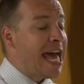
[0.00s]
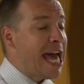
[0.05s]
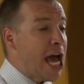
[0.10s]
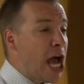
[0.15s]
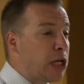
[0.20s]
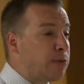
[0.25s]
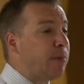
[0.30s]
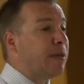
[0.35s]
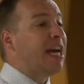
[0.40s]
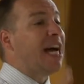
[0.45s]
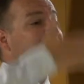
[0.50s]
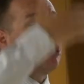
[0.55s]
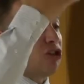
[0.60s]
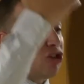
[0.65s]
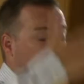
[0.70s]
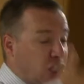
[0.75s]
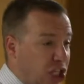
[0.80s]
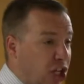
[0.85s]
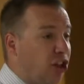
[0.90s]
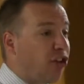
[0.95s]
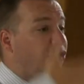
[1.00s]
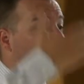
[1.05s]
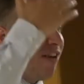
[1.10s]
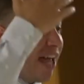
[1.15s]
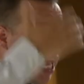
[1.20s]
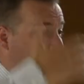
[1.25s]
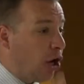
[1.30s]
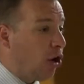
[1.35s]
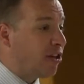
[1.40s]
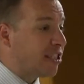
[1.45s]
is because there's still a
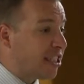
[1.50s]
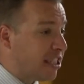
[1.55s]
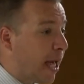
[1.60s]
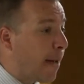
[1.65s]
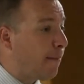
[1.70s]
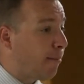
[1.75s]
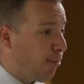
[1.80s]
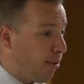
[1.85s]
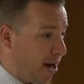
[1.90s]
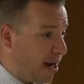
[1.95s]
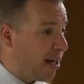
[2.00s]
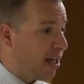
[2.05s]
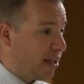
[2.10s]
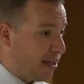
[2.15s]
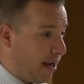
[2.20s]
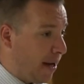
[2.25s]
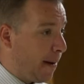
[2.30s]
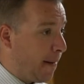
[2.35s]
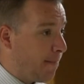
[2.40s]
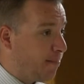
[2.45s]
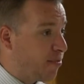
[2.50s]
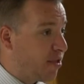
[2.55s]
veil separating them.